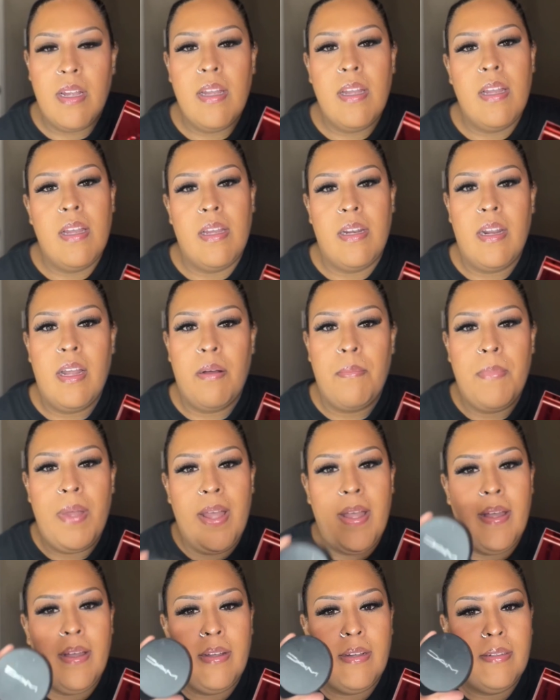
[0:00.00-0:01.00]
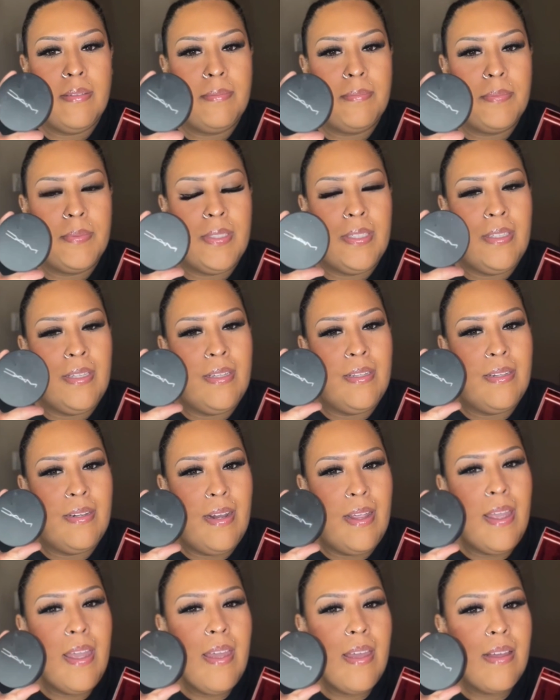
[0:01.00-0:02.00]
Now, MAC, in the other
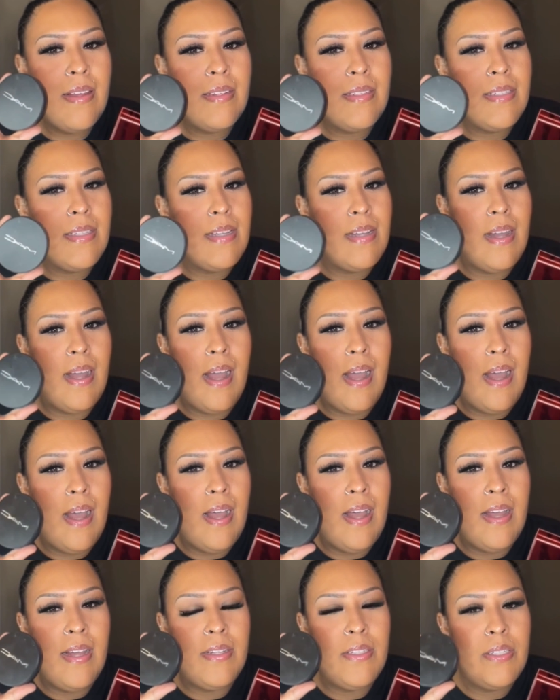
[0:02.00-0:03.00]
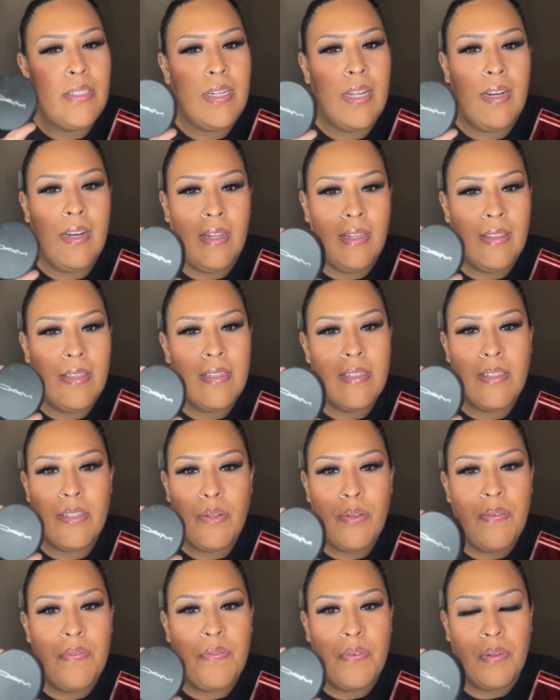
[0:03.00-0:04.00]
hand, I do not like this new
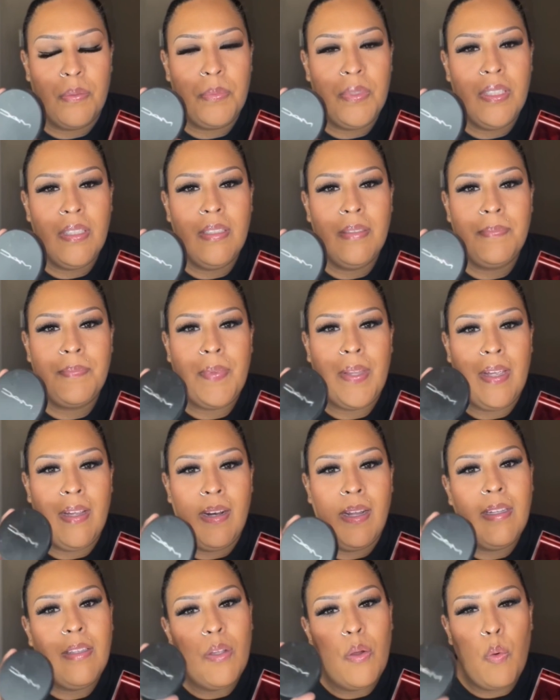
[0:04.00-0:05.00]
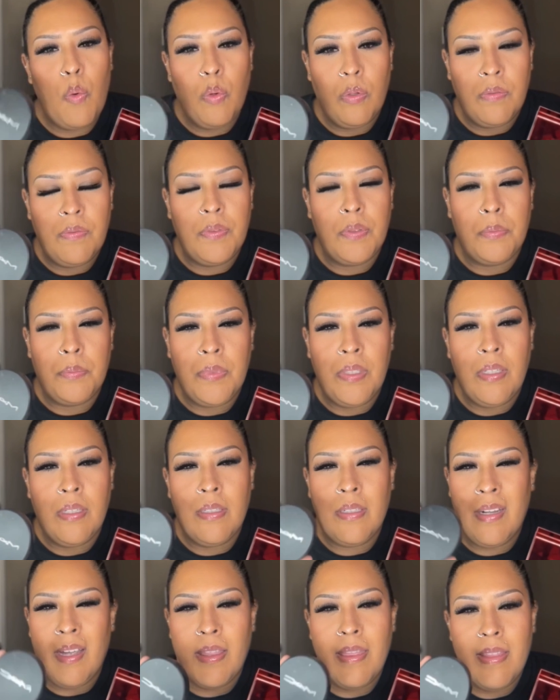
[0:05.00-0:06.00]
formula. I like the old formula.
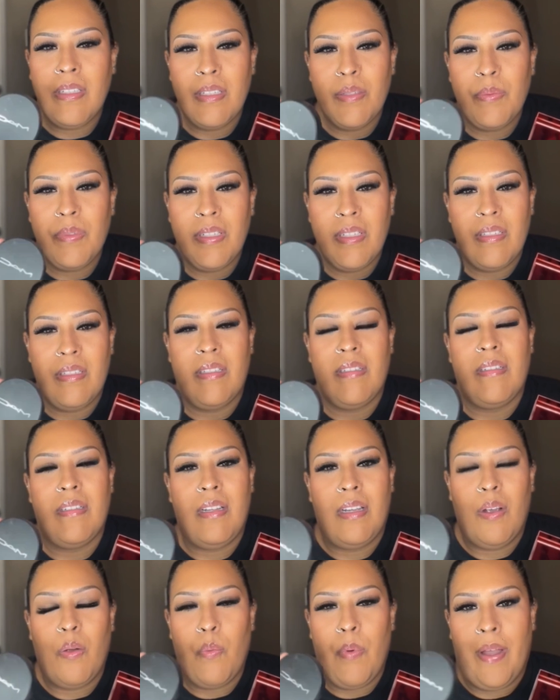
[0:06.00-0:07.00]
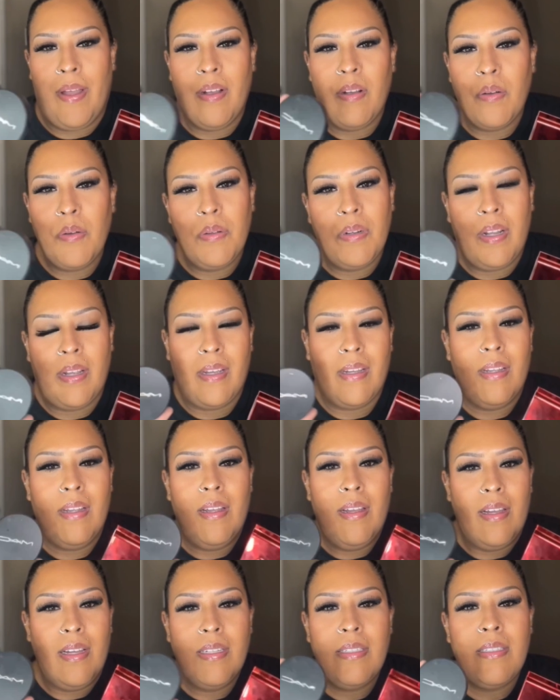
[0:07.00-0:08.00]
Not this one is just like wanko. Like,
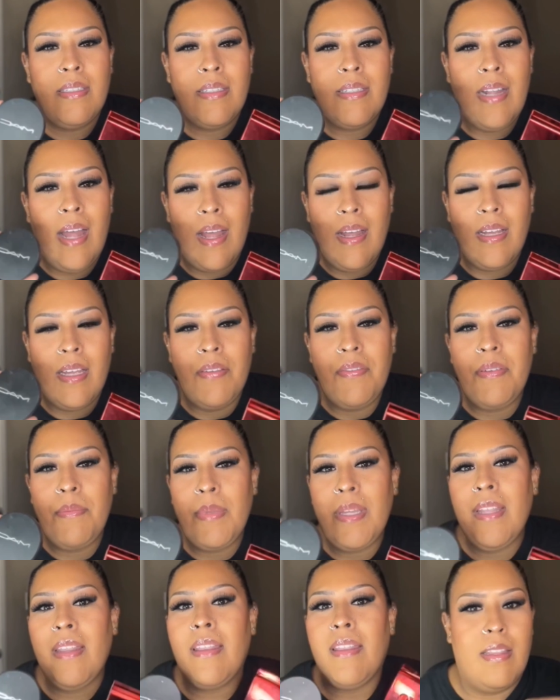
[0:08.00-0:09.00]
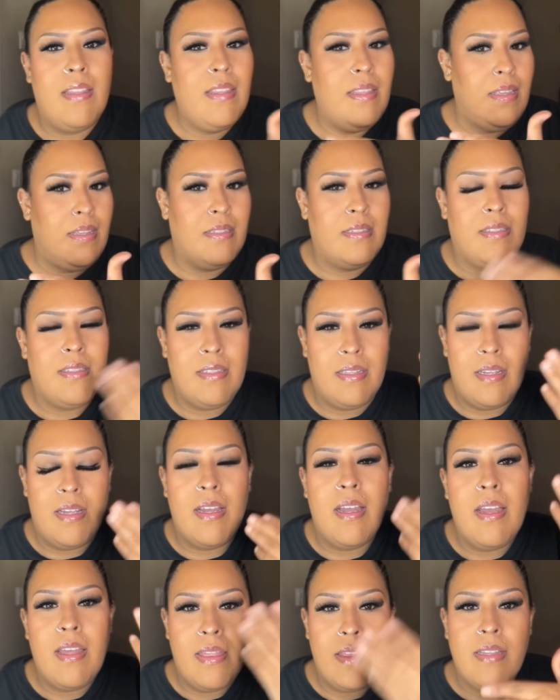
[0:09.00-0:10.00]
it's not giving me this.
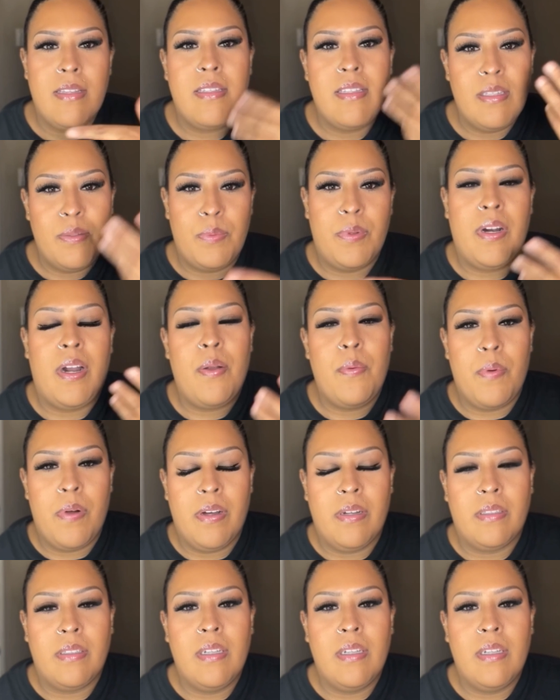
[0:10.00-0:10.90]
And this is what I want.